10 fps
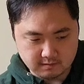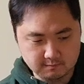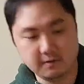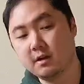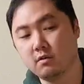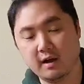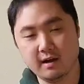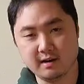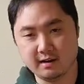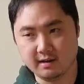video
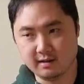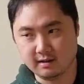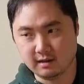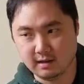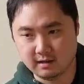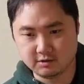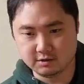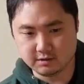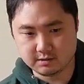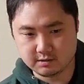editing, and
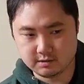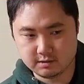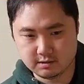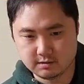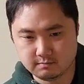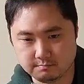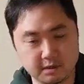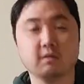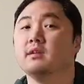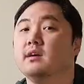just
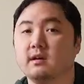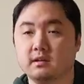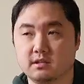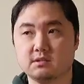building.